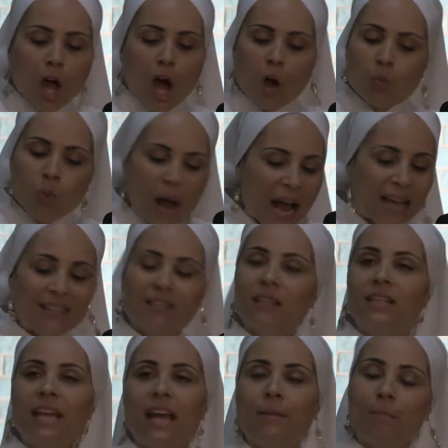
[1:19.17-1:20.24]
Arise the
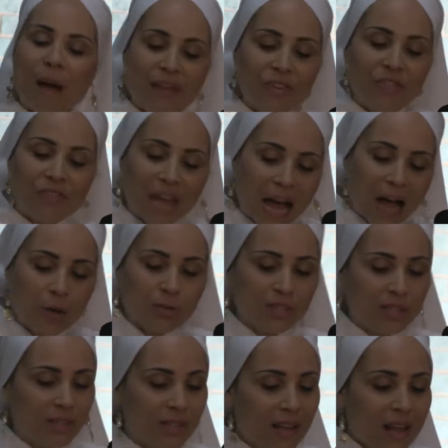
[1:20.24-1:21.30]
dead by the
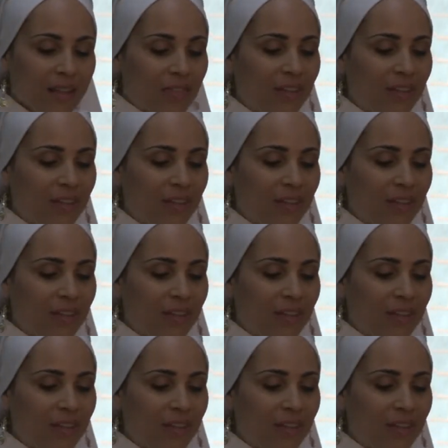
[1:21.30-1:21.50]
thousands.